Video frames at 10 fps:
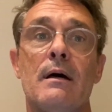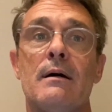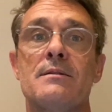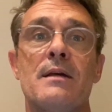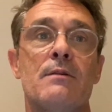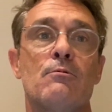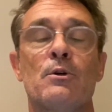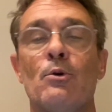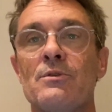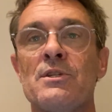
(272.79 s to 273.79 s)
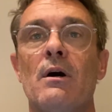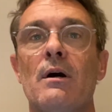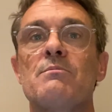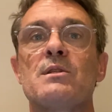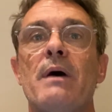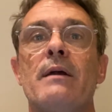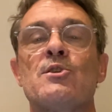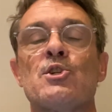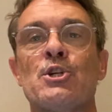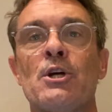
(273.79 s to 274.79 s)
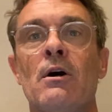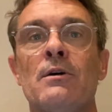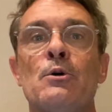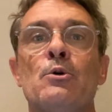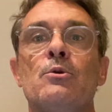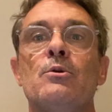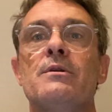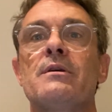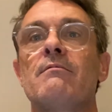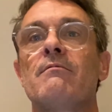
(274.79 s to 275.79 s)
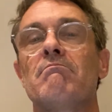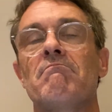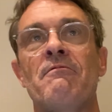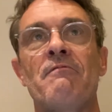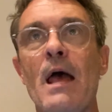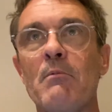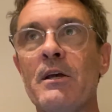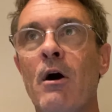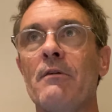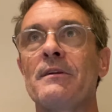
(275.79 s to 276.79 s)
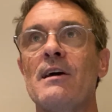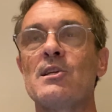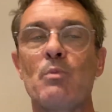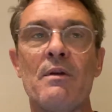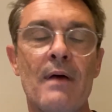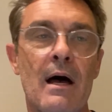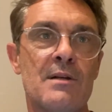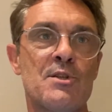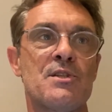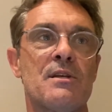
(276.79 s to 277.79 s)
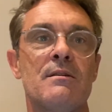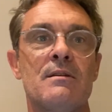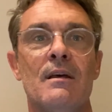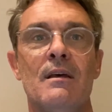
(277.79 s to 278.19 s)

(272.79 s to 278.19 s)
Our dad recalled times about his childhood and family holidays with us. And,